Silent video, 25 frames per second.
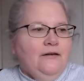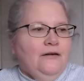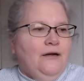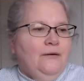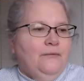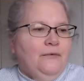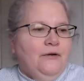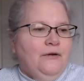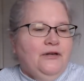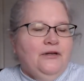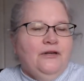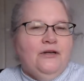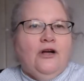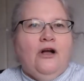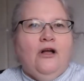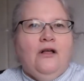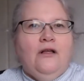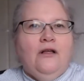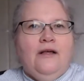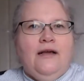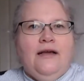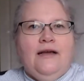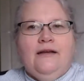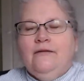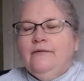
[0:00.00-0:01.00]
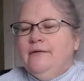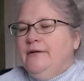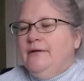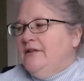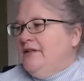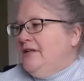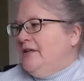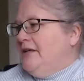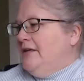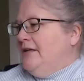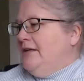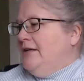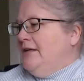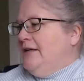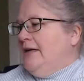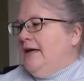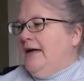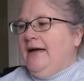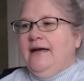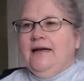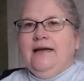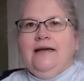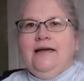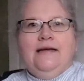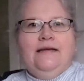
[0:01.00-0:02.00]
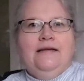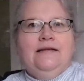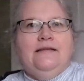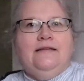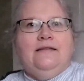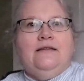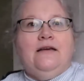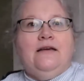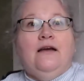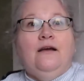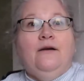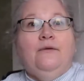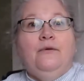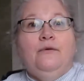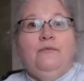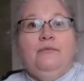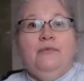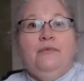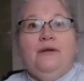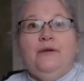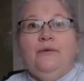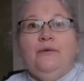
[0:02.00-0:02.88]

I'm going to call Hagrid in and I will be